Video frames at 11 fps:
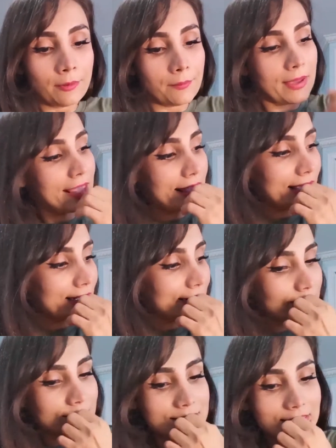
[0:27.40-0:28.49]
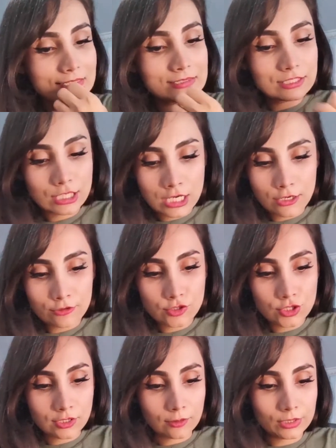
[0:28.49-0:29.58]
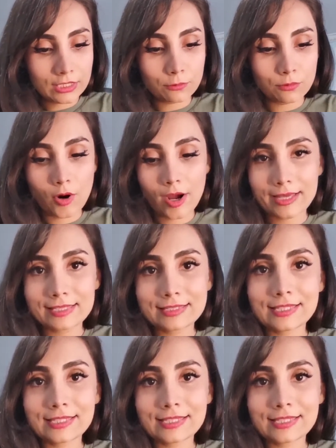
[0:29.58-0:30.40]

And I decided to start with the one